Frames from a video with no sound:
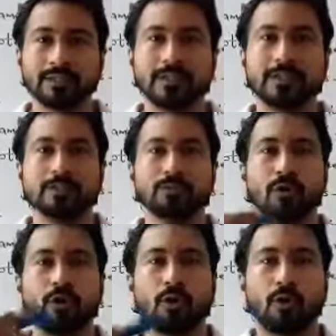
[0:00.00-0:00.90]
the
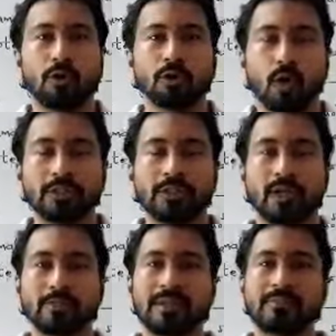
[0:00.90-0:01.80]
new daughter
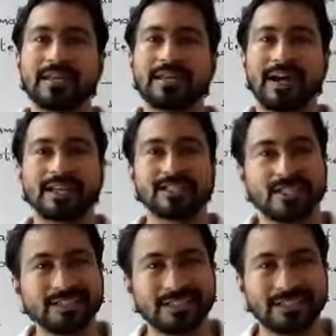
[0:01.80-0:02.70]
amoebae are
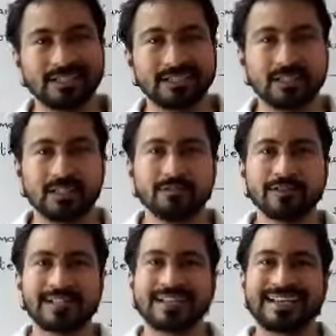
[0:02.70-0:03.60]
generated,
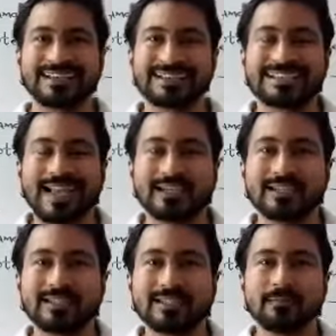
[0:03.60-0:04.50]
which are
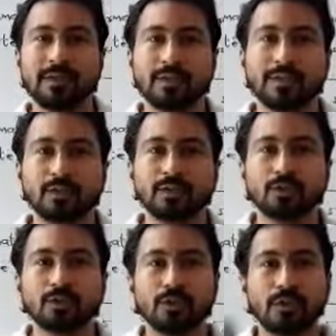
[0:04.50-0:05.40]
exactly similar
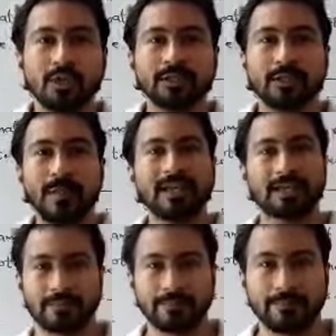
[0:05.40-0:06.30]
to the
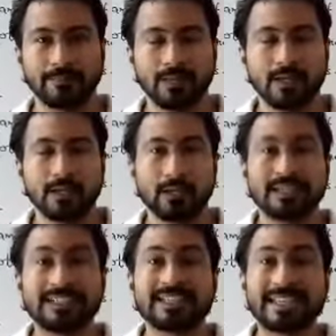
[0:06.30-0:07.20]
parent. But
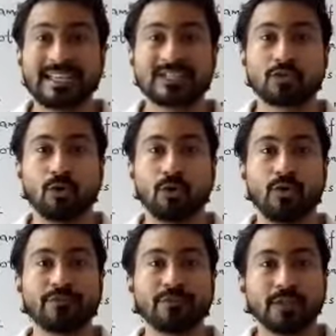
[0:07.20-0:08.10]
in case
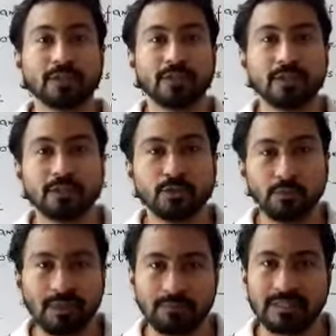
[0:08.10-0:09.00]
of the
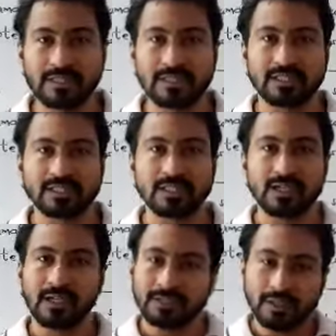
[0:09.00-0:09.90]
human beings,
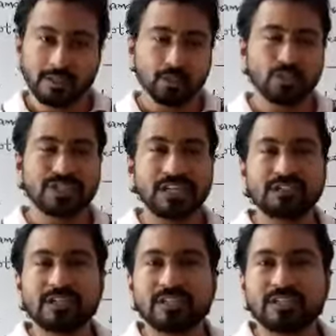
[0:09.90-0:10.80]
the new
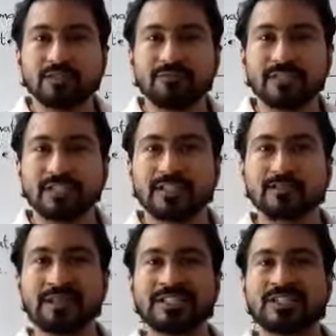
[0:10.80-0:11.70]
generation which is
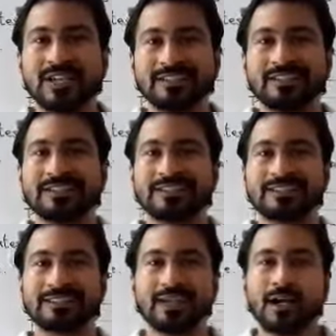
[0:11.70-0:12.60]
being
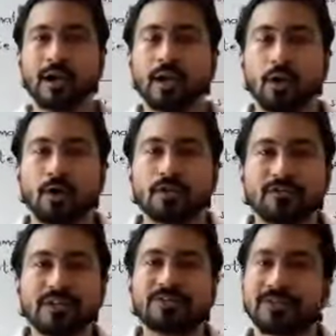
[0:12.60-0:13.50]
generated, a lot
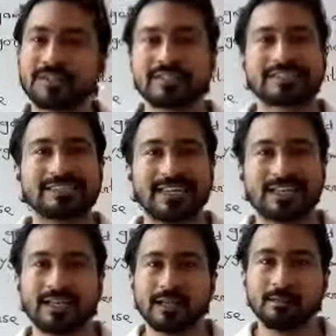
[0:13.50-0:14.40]
of difference is
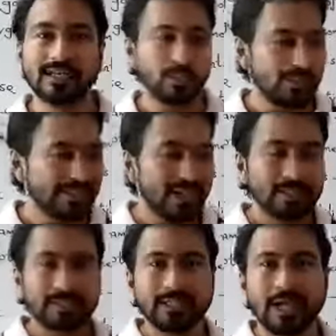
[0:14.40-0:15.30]
there between
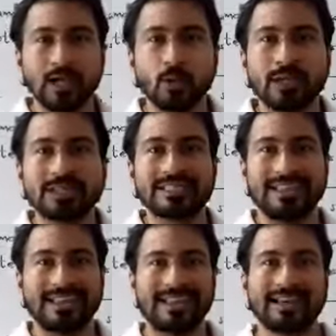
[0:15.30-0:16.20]
the young ones
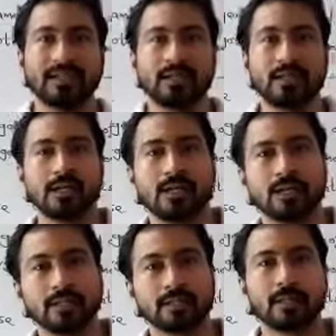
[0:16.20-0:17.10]
and
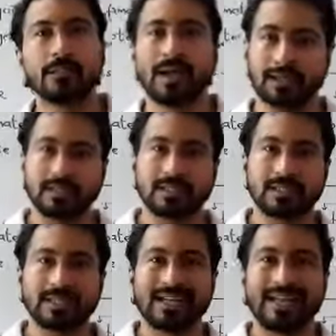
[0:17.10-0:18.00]
the parents,
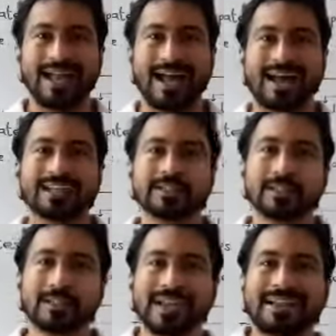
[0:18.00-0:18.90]

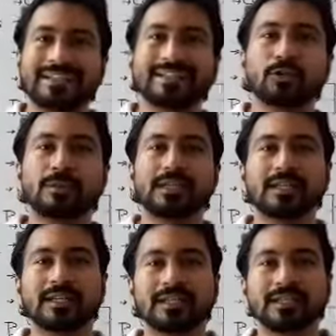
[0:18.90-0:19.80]
either
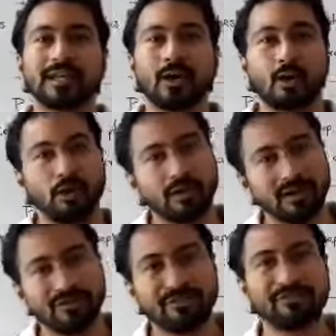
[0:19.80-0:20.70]
anatomically
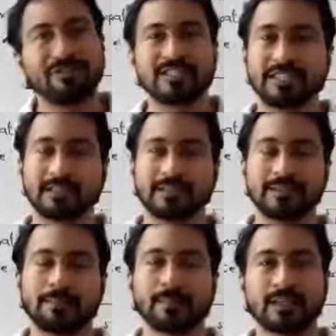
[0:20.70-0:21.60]
or physically.
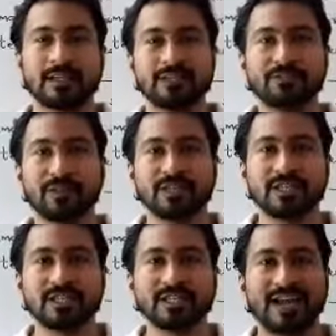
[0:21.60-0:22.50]

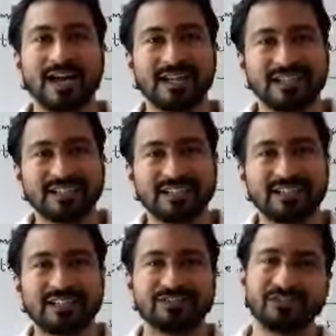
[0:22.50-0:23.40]
Differences are
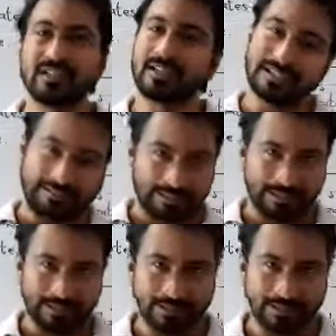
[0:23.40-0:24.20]
definitely there.